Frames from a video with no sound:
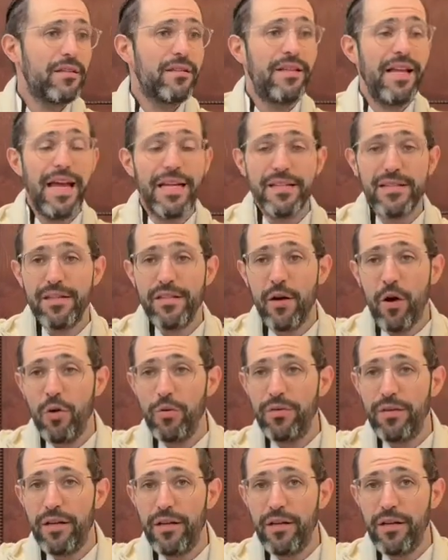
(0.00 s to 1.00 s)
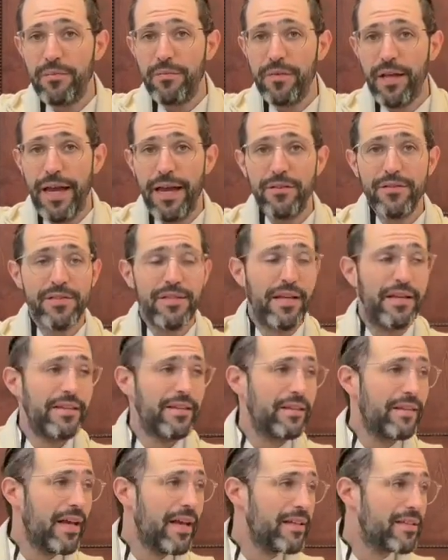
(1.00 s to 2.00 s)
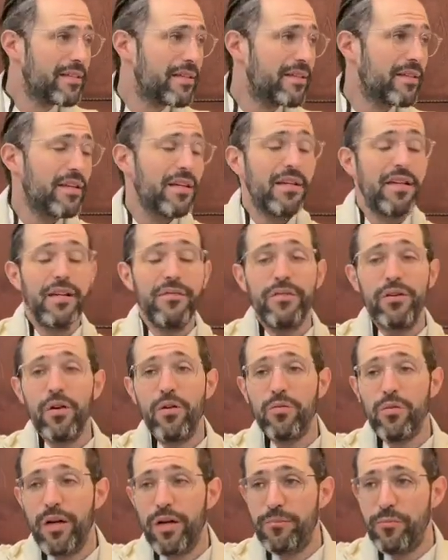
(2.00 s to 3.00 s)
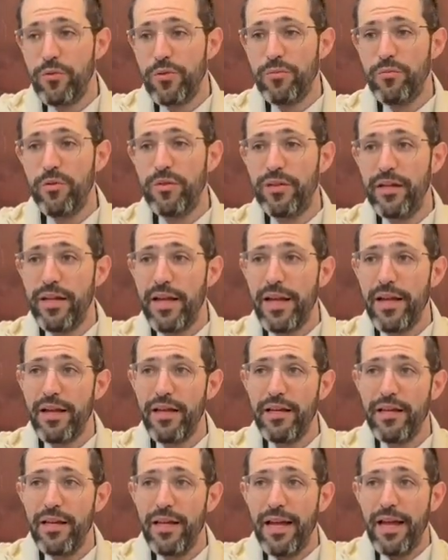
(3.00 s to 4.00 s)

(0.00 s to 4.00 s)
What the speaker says: debts owed to him, outstanding debts, if you don't write a prosbul today,